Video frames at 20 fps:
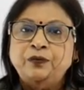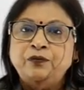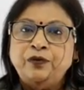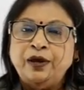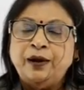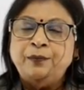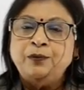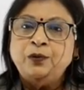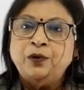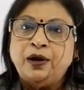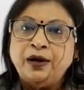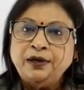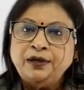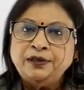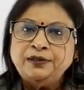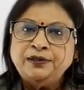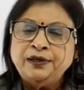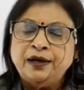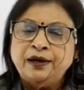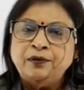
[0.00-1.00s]
we have to
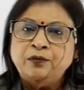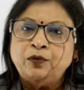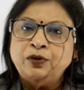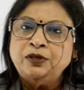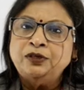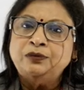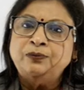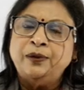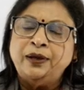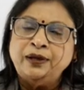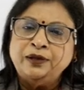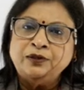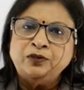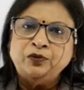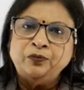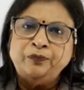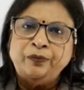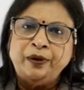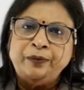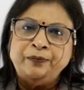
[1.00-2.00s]
understand what is
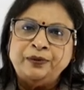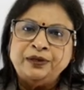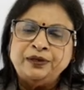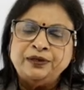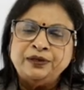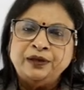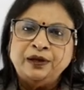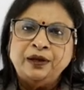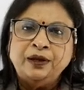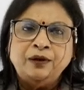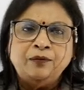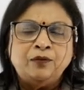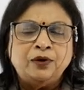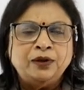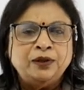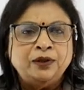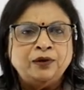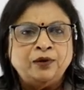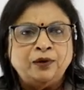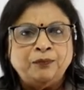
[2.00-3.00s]
balance of payment,
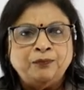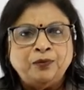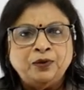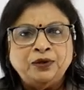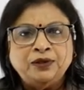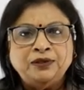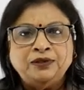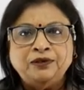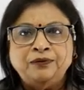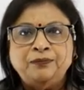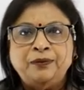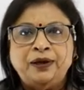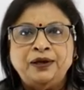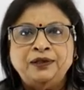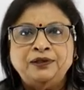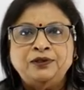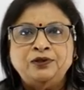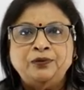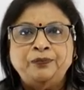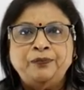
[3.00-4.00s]
what are the components of
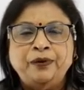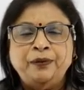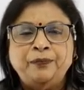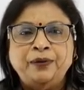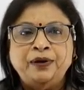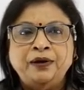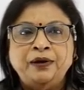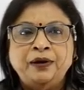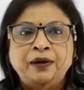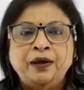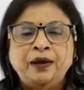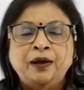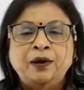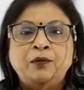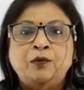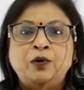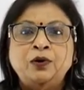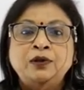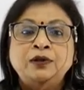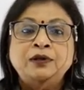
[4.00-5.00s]
balance of payment,
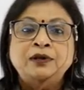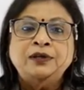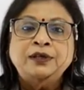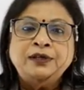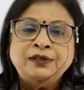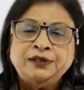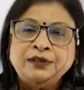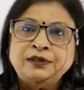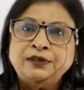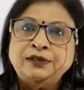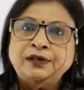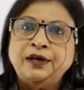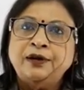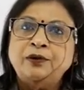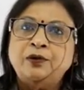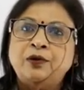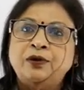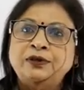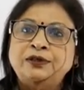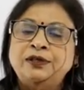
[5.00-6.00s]
what are the reasons
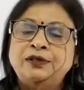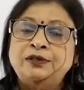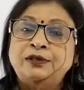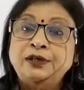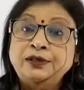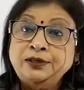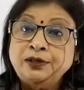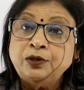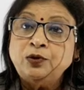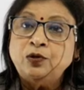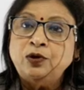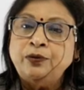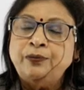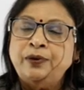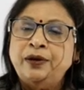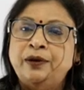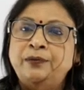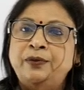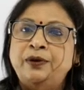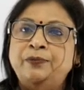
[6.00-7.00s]
that causes
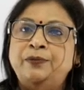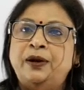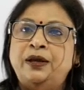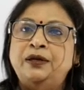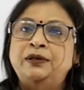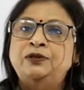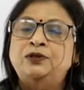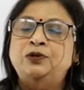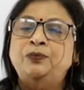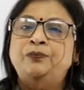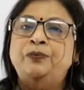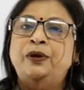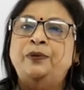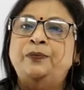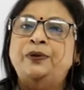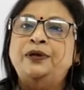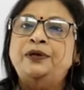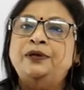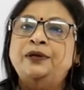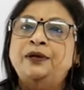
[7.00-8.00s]
disequilibrium in balance of
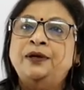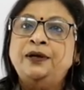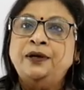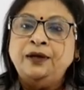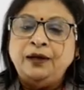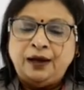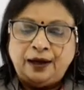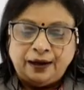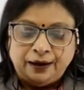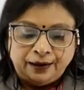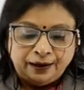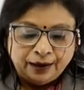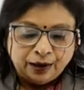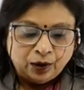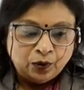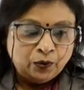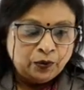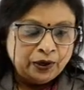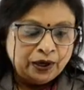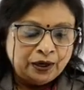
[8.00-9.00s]
payment. And
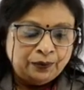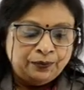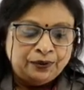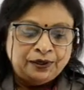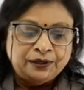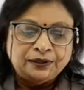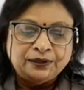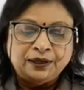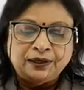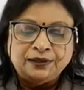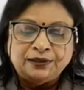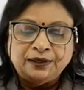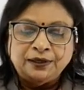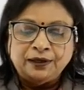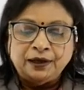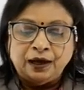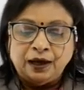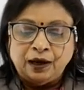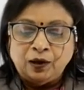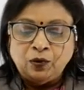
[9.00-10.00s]
now I'll be
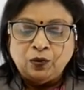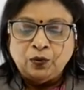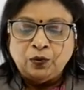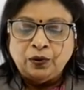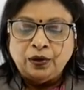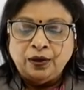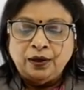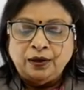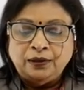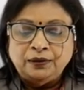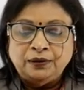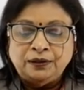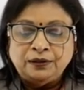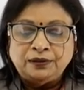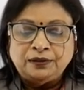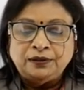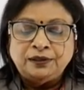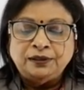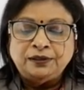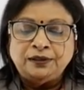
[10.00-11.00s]
discussing how
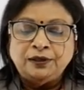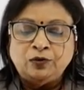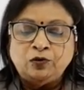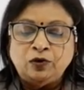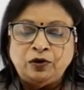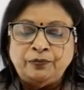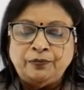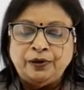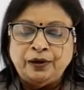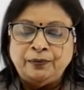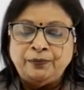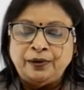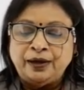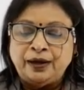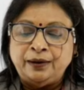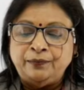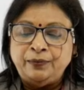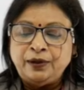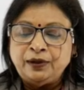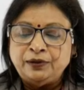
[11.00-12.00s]
this disequilibrium
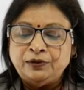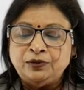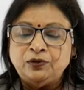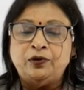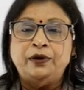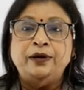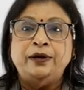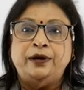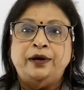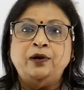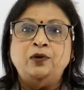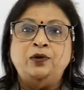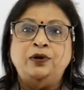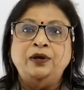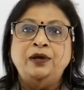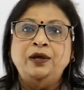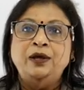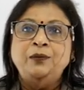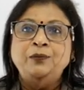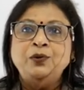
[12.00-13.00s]
can be sorted out
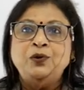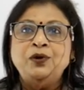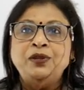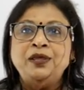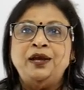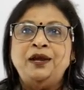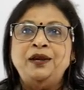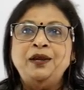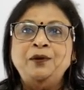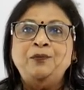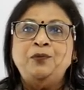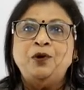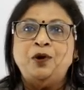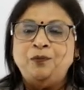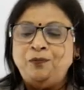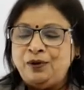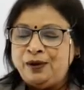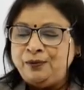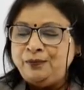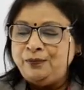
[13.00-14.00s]
because any
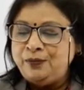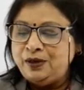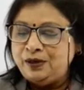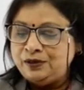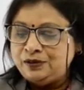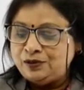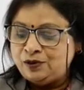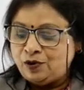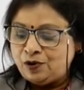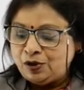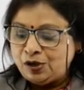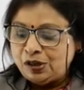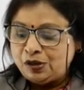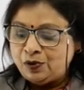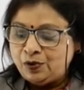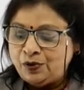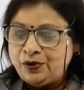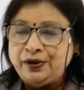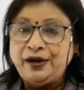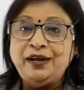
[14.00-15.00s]
problem is not
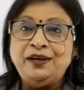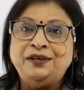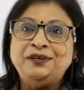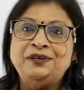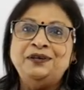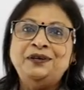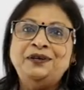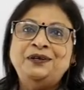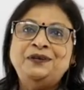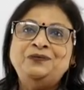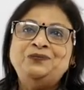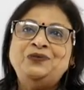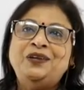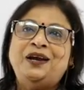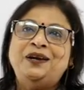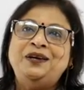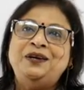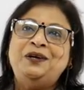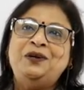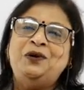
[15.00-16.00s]
so great
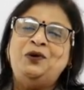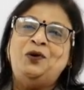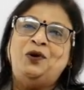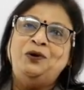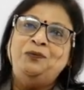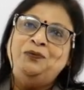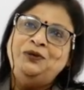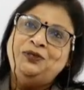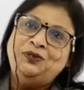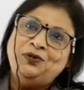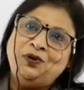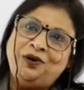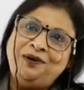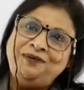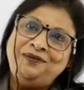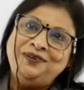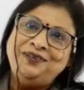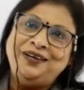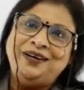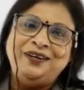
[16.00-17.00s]
that it cannot be
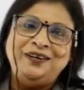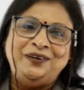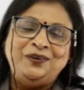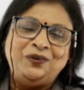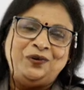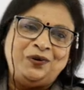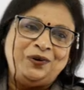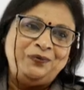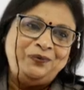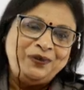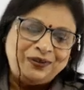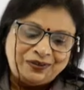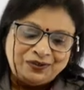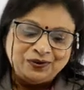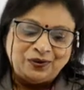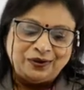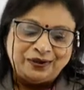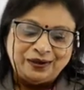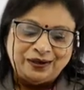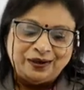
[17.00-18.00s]
solved, that it cannot be
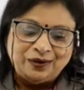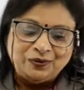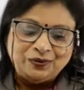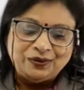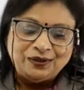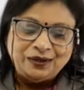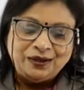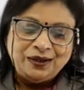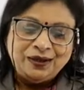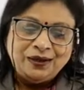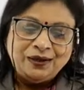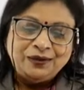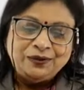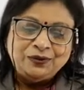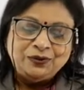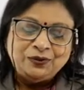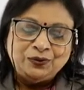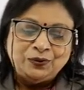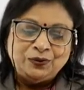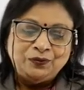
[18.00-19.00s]
sorted out.
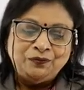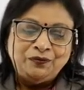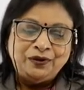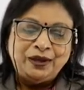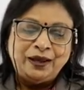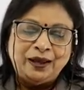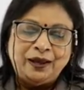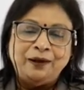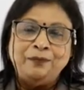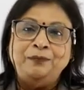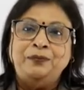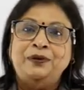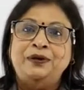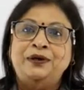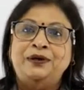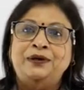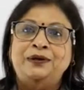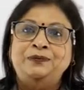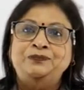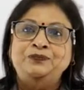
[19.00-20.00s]
So we have,
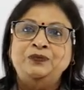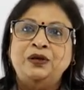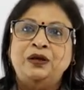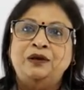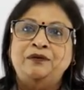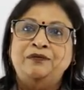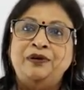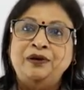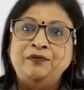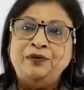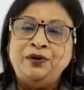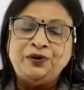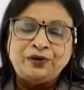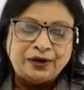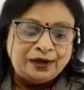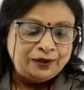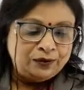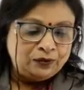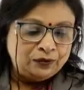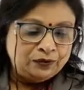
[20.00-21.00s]
uh, when we
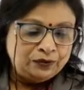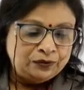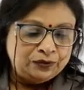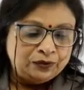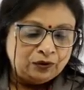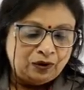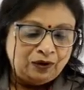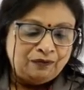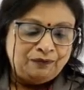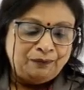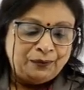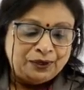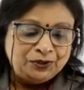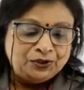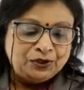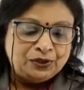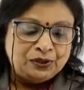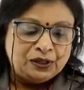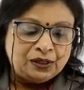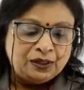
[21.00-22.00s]
try to solve
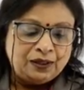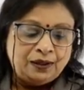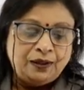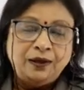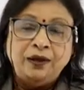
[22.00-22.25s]
measures,